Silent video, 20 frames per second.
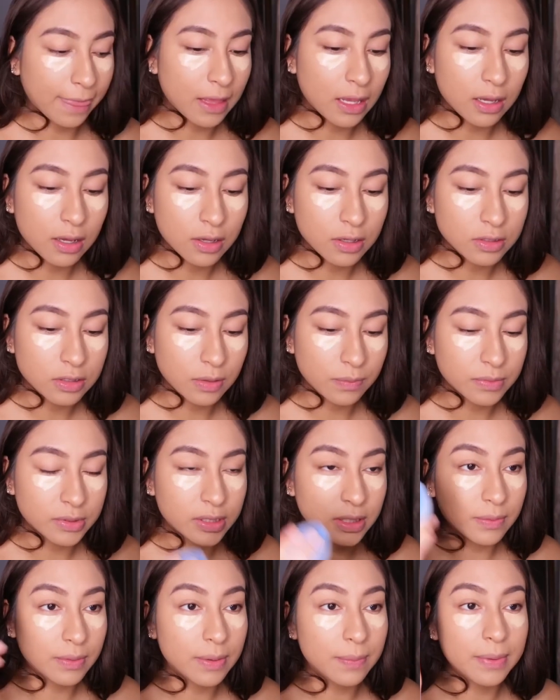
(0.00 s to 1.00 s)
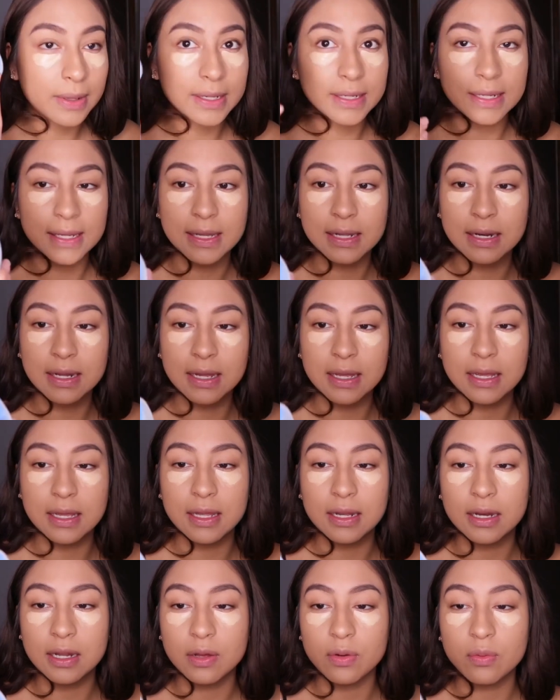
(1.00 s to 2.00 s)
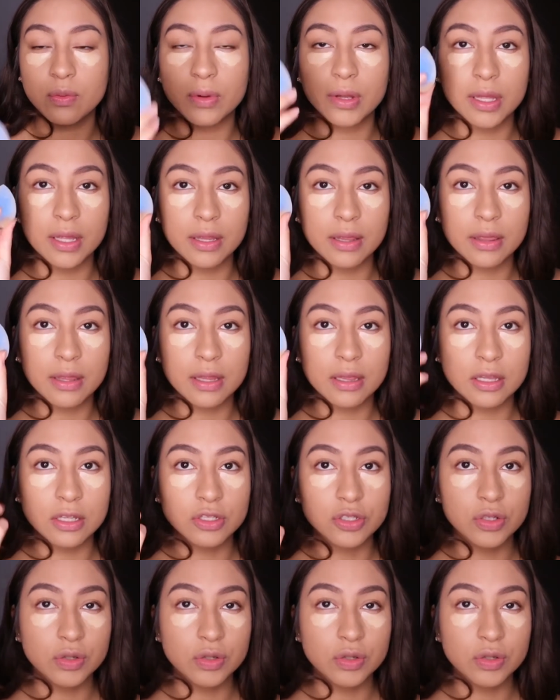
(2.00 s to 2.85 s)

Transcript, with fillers: So I'm just gonna be blending it in with the